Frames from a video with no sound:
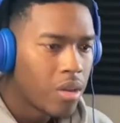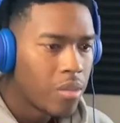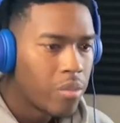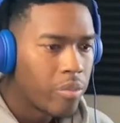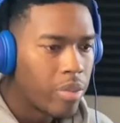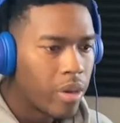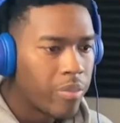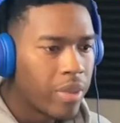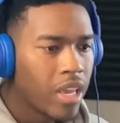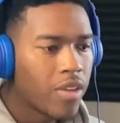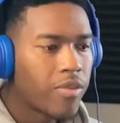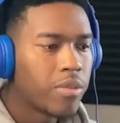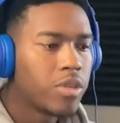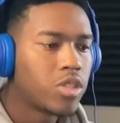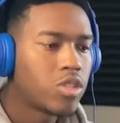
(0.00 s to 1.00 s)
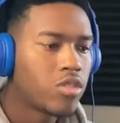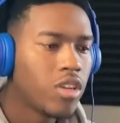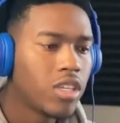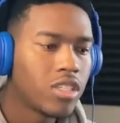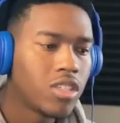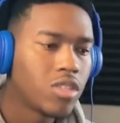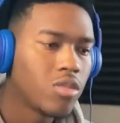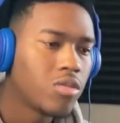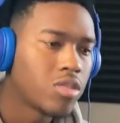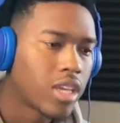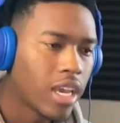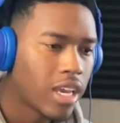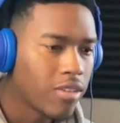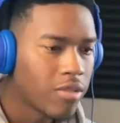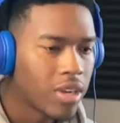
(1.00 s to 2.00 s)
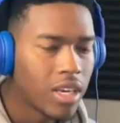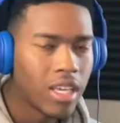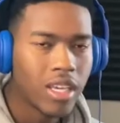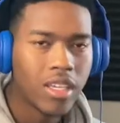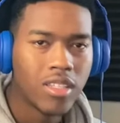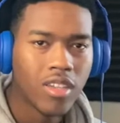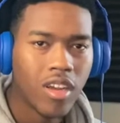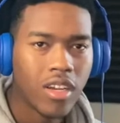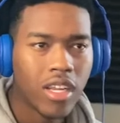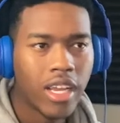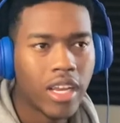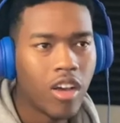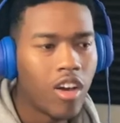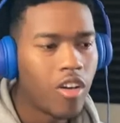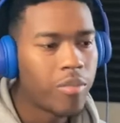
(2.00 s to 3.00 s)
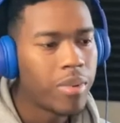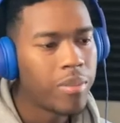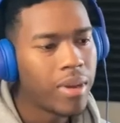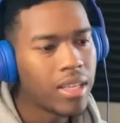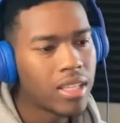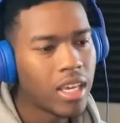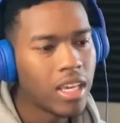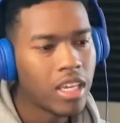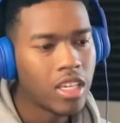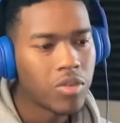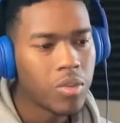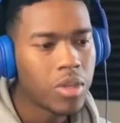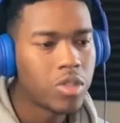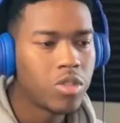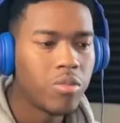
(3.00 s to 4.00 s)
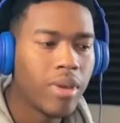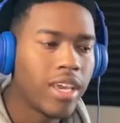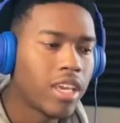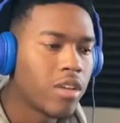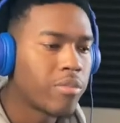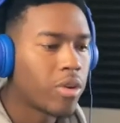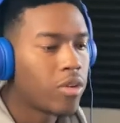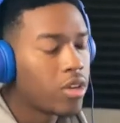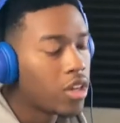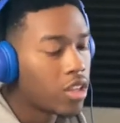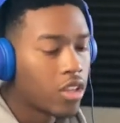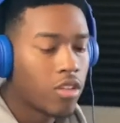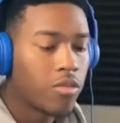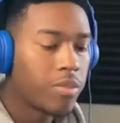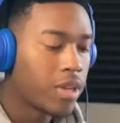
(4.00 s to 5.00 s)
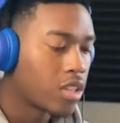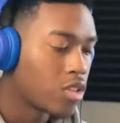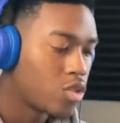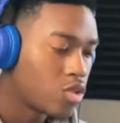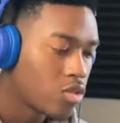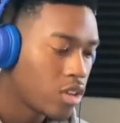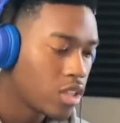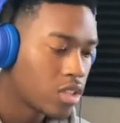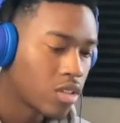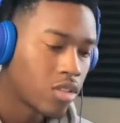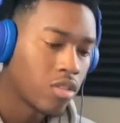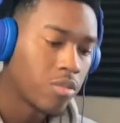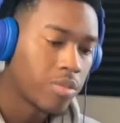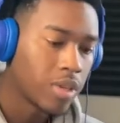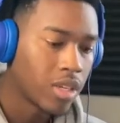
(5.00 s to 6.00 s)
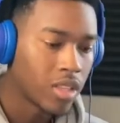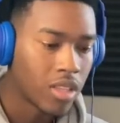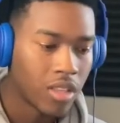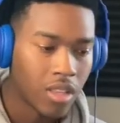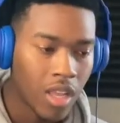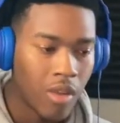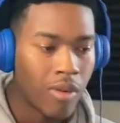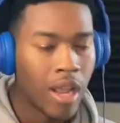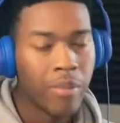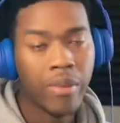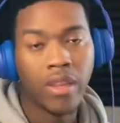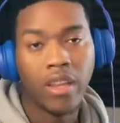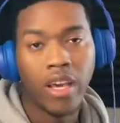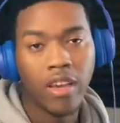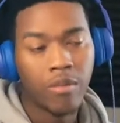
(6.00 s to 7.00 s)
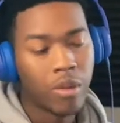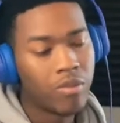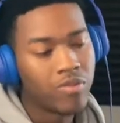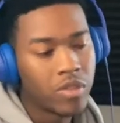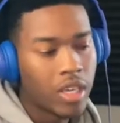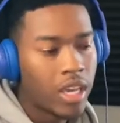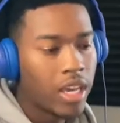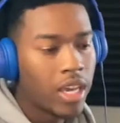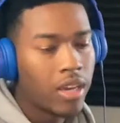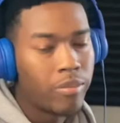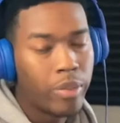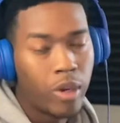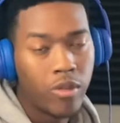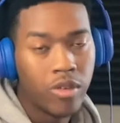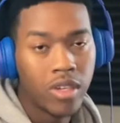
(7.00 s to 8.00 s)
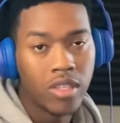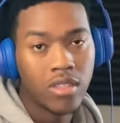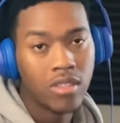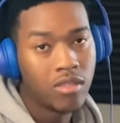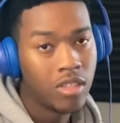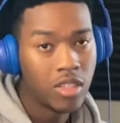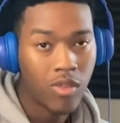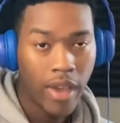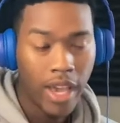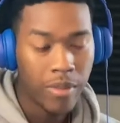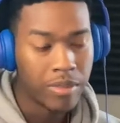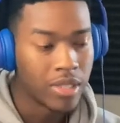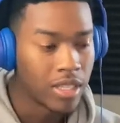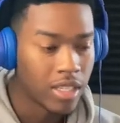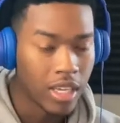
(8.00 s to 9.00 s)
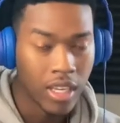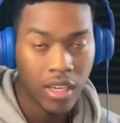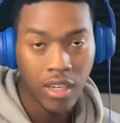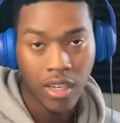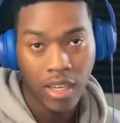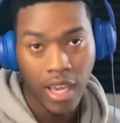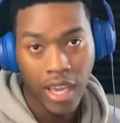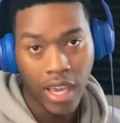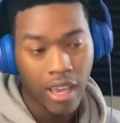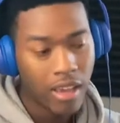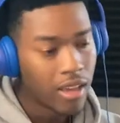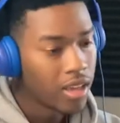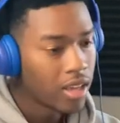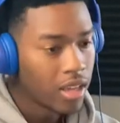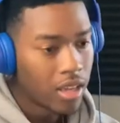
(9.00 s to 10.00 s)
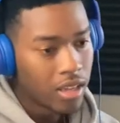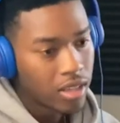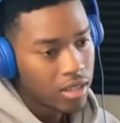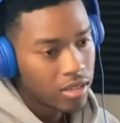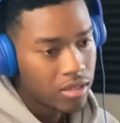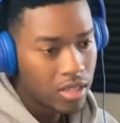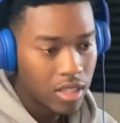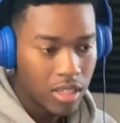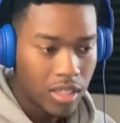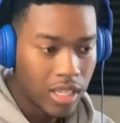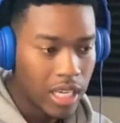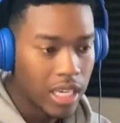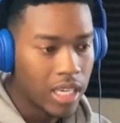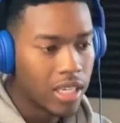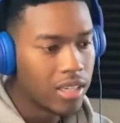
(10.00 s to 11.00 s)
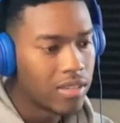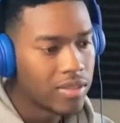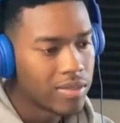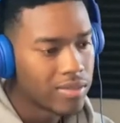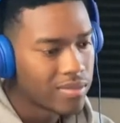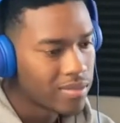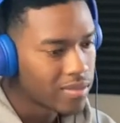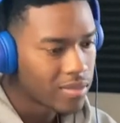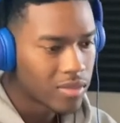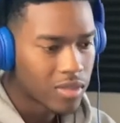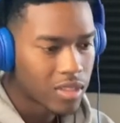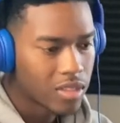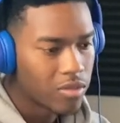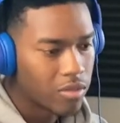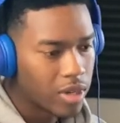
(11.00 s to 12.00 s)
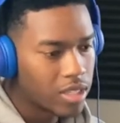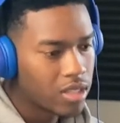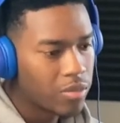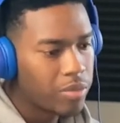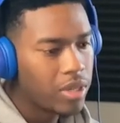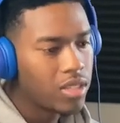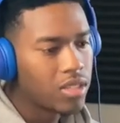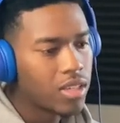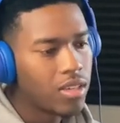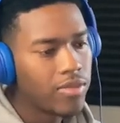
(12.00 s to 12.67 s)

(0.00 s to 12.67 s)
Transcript: but being from the streets, these dudes can't really turn that off. But my thing is, once you make it, bro, either you pick the streets or you pick that rapping line, but can't have both because this is what happens at the end of the day. So you dead. Rest in peace, King